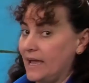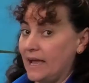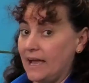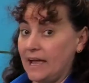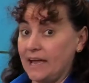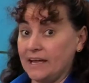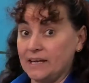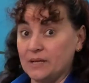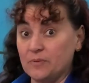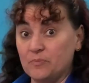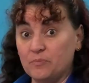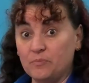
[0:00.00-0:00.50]

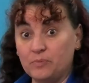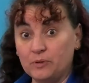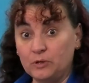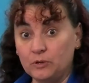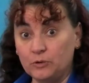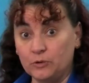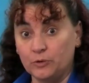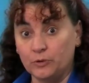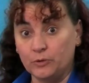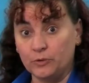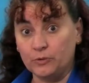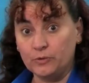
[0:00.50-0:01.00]
and it
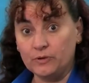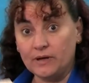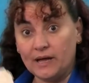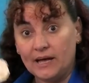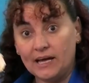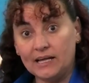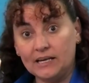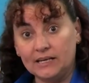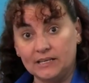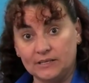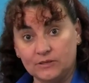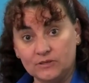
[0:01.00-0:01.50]
blew
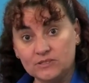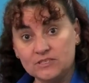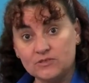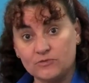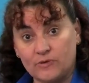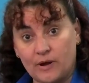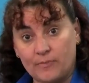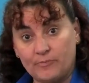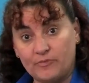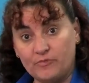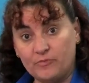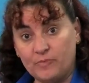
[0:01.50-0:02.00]
a little
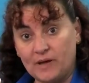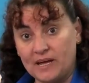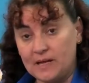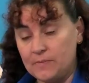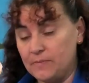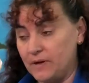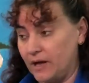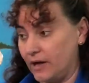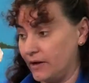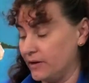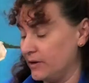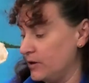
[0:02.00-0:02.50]
scrap of
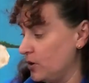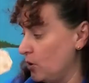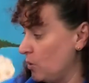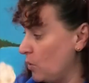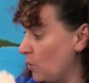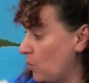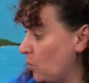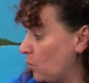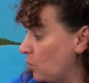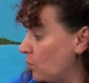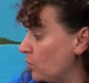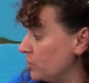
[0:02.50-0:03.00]
paper.
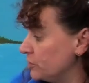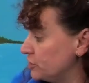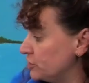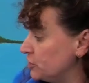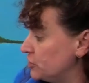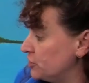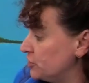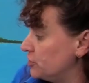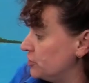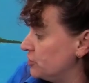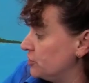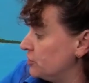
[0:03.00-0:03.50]

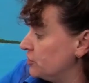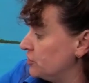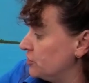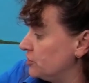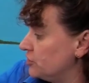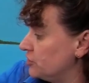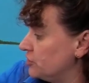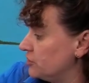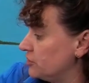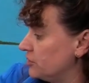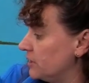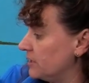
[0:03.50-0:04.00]

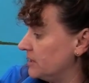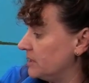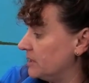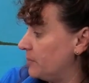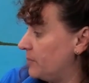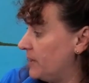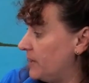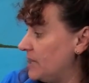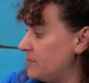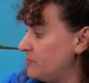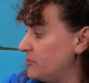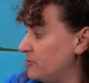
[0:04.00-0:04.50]
Whoosh! And the
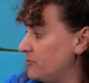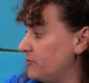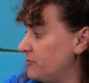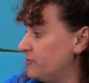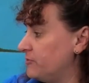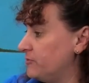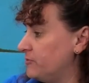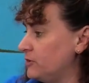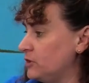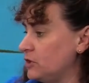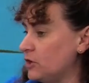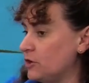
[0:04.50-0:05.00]
paper
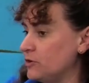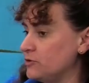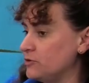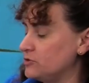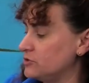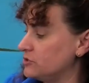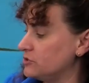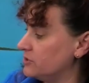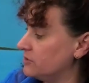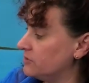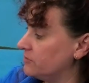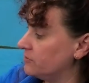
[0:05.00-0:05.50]

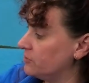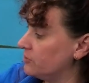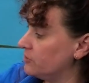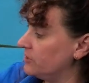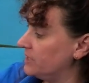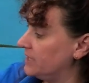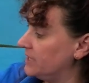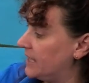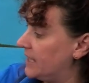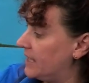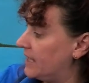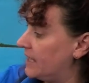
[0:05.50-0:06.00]
floated through
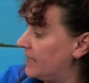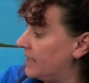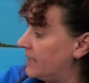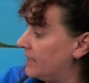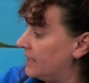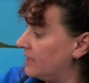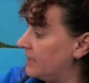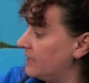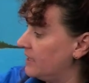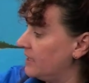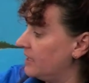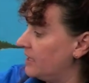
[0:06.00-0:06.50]
the
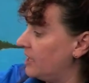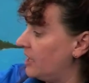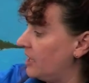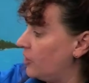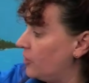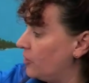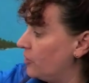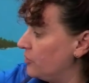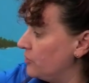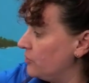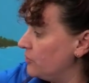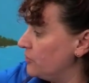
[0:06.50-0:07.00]
air,
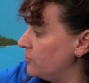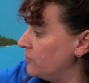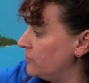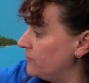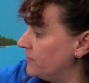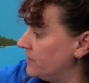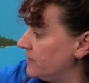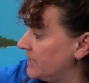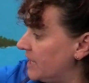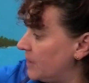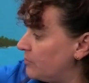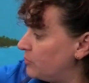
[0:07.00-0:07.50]

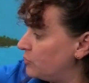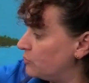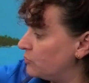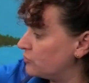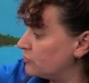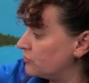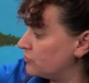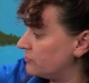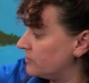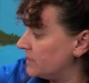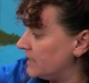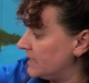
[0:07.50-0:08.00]
over the apple
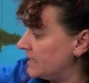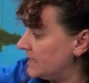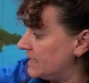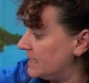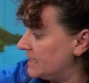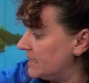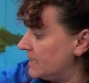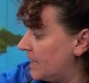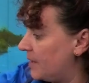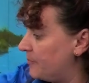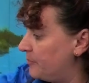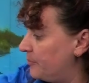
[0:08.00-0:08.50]

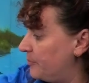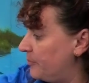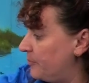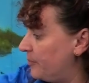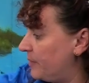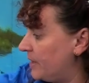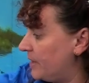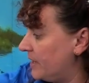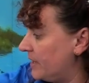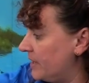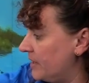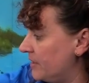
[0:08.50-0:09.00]
tree,
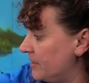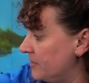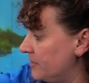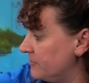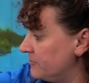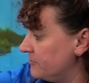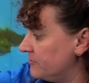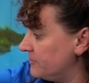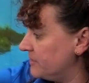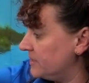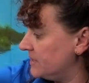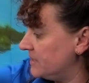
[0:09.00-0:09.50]

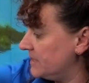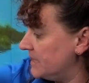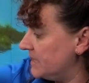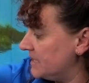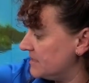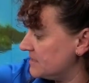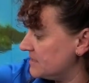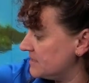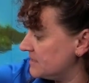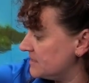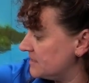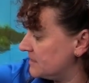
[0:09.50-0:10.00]
above the
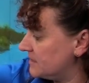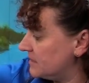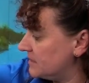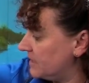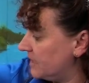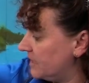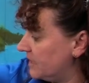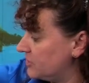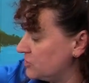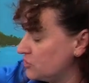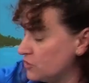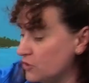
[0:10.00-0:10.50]
nest
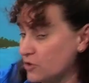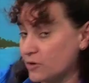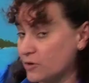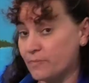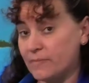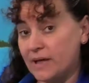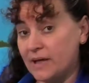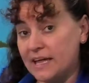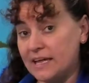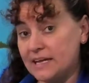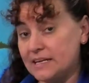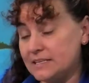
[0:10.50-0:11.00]
that Hedgehog
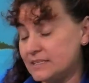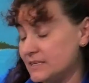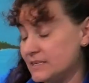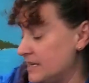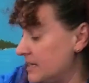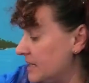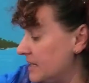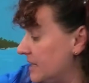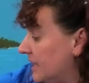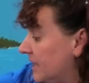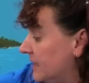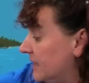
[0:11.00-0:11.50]
made,
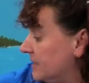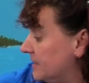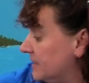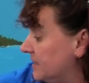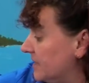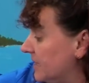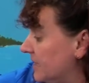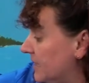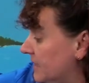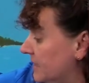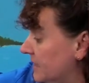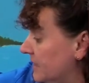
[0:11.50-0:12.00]
and
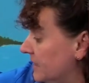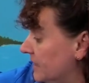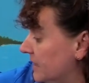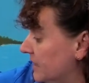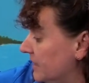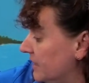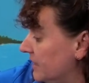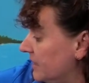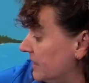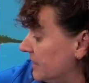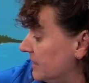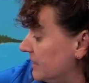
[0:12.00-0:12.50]
then
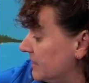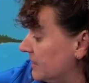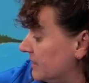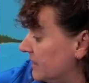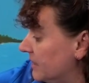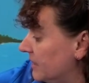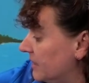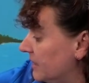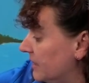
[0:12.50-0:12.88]
it